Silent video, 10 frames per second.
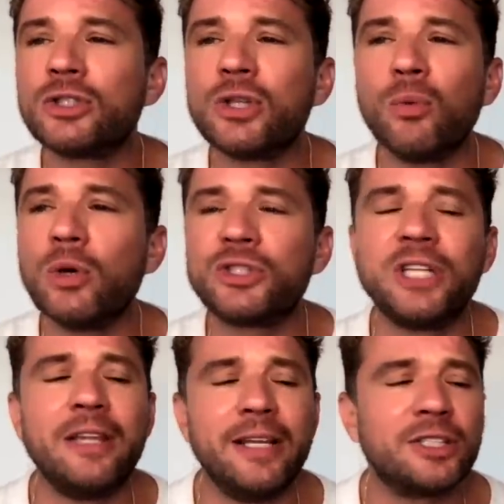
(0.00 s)
so we'll
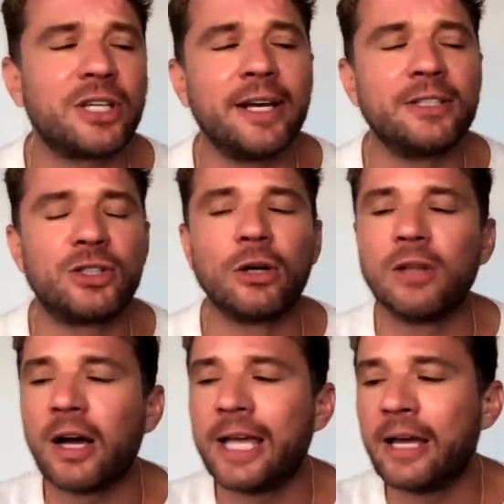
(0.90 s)
see. These kids, they're
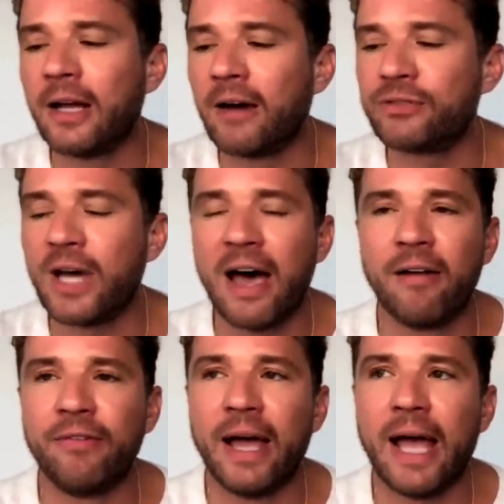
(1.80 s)
lucky enough to
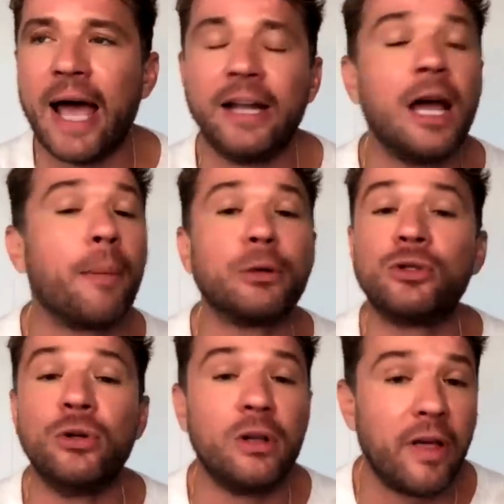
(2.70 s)
have any
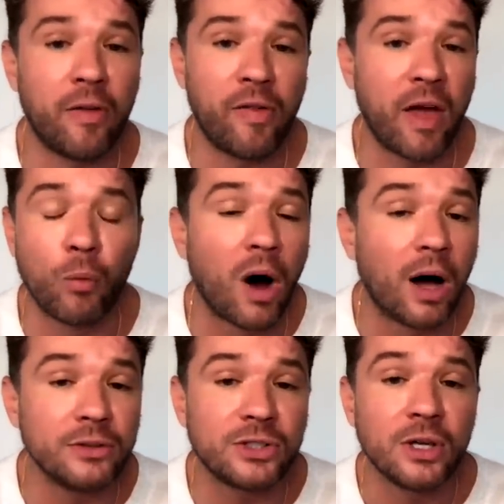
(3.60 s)
opportunity they
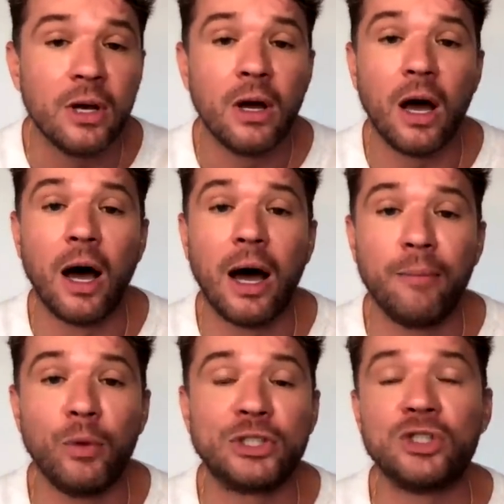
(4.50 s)
want,
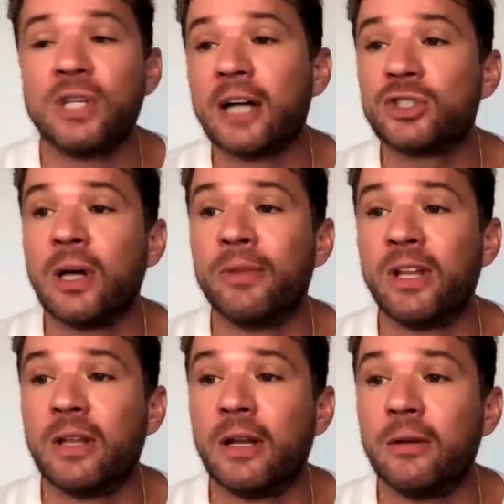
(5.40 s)
um, which is not
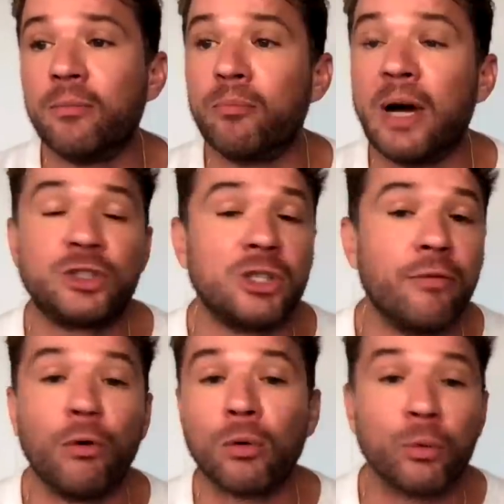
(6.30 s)
something that
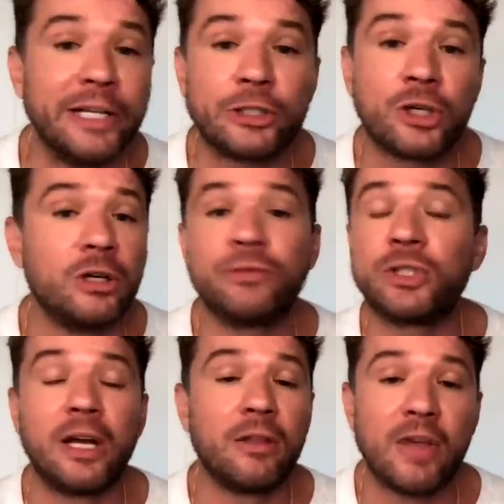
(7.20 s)
myself or Reese could have
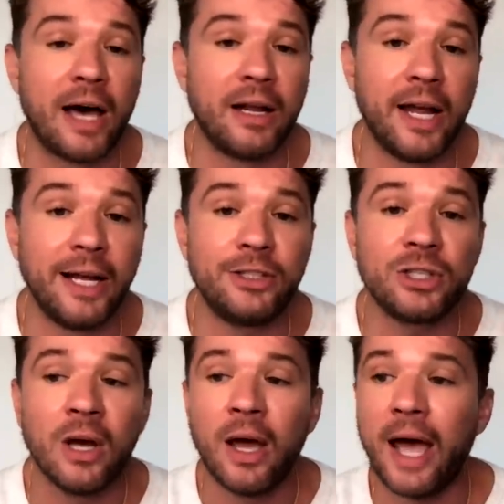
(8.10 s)
said at that age.
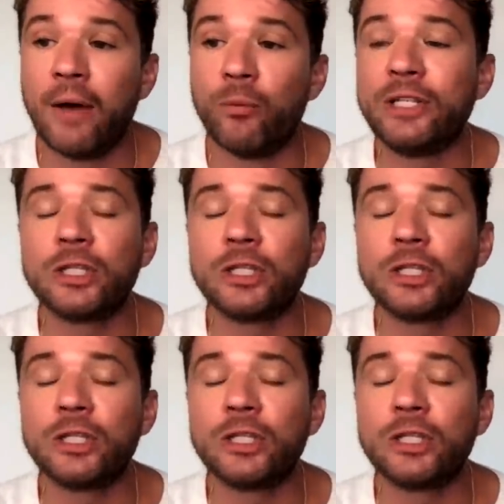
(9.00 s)
And we